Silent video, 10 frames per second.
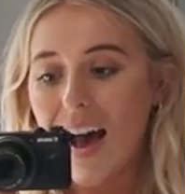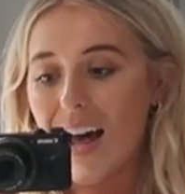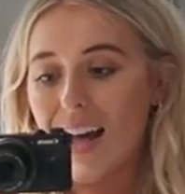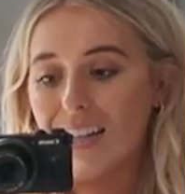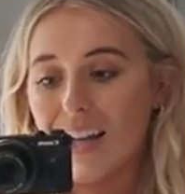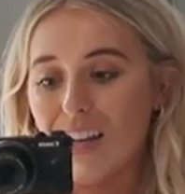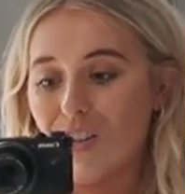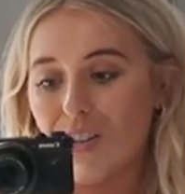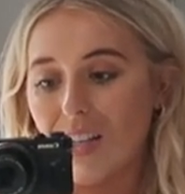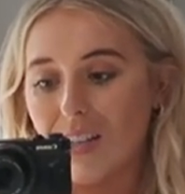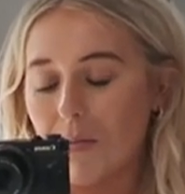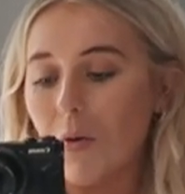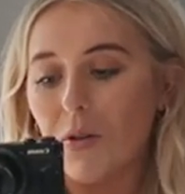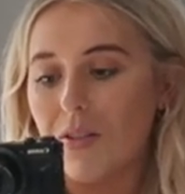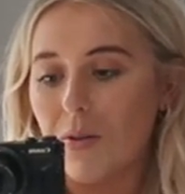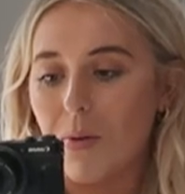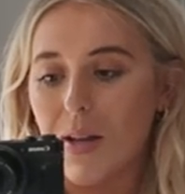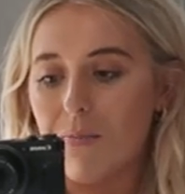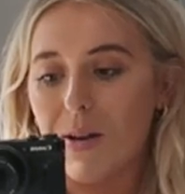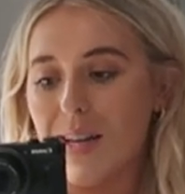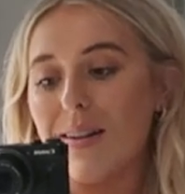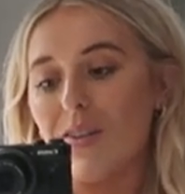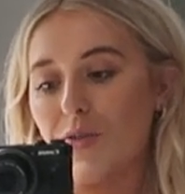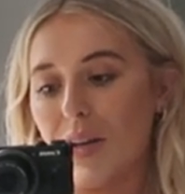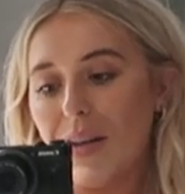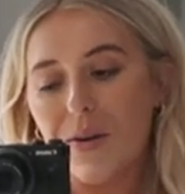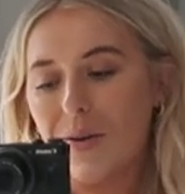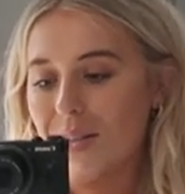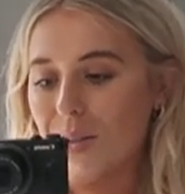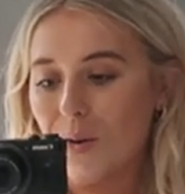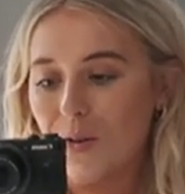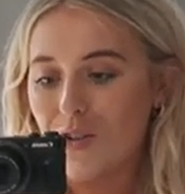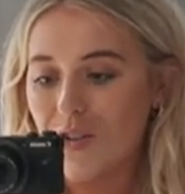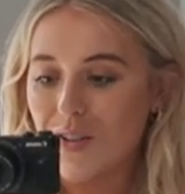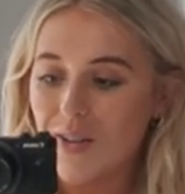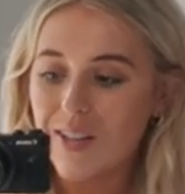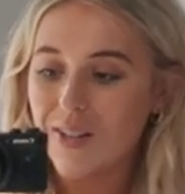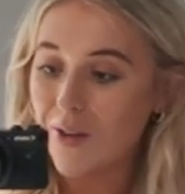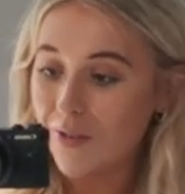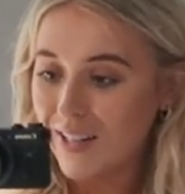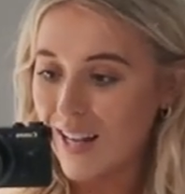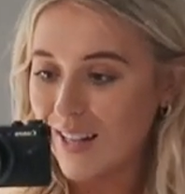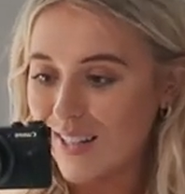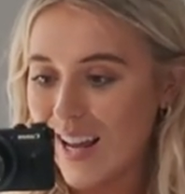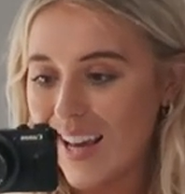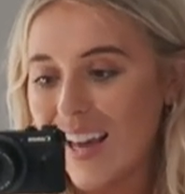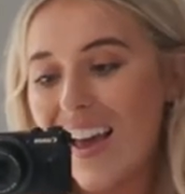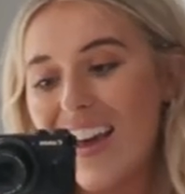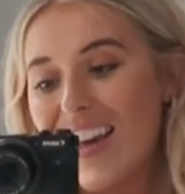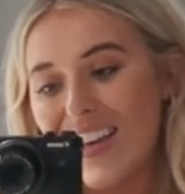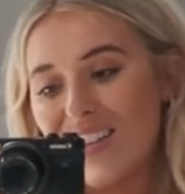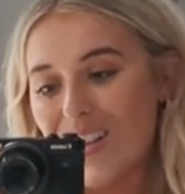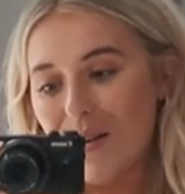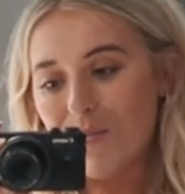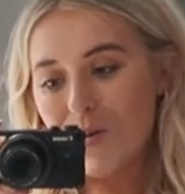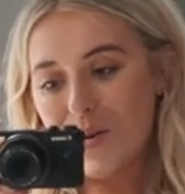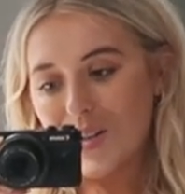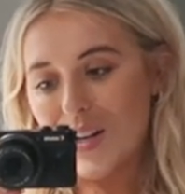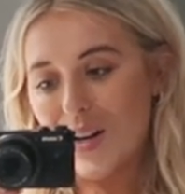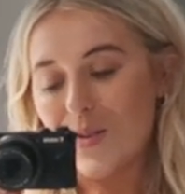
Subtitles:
And I just think supporting someone in my industry who has launched something so fantastic is so important.